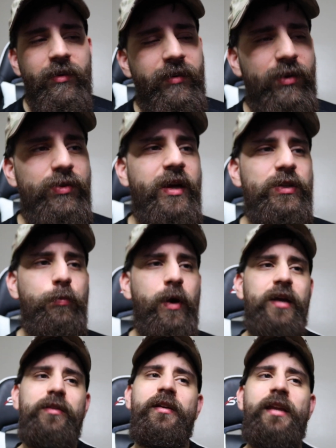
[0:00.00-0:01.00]
Now, you guys are
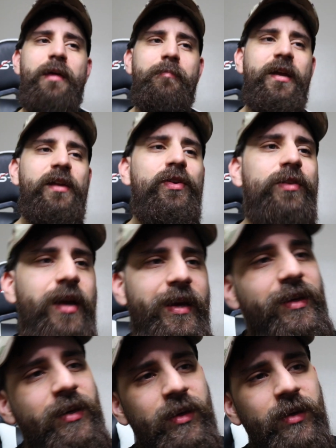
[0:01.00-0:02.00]
probably looking at me and you're
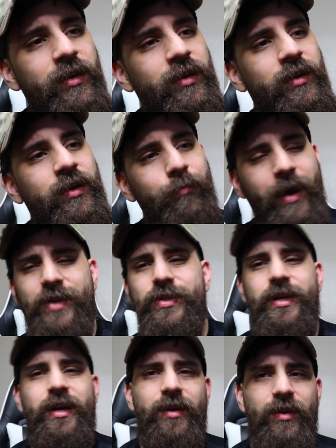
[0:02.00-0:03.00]
like,
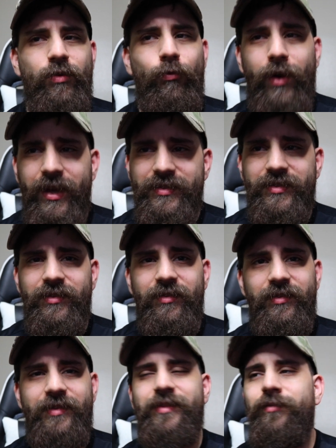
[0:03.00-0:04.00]
Patchy, what?
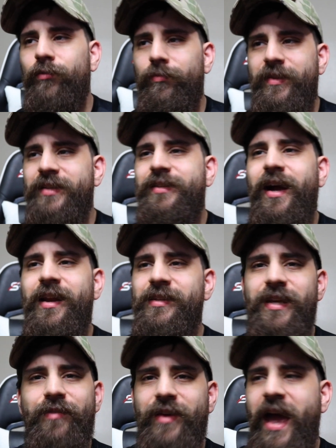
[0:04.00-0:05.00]
This guy
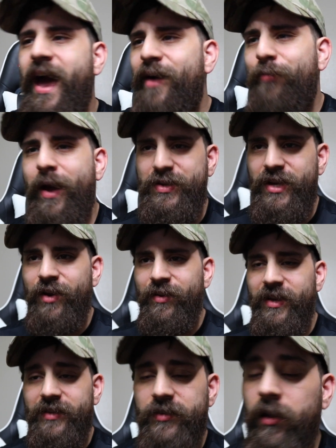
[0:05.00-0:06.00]
doesn't even have patchy
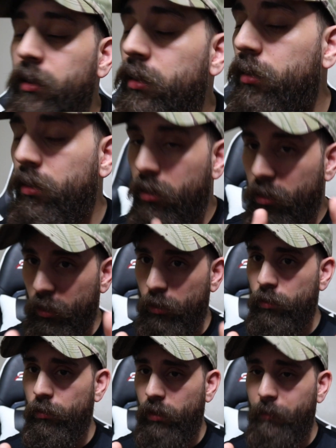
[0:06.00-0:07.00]
areas.
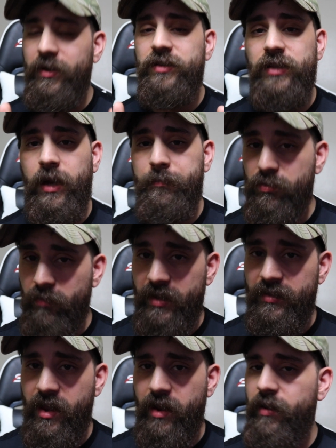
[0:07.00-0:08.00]
Oh, I'm gonna stop you
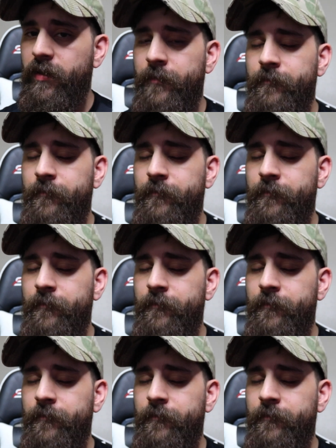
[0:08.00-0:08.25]
right there.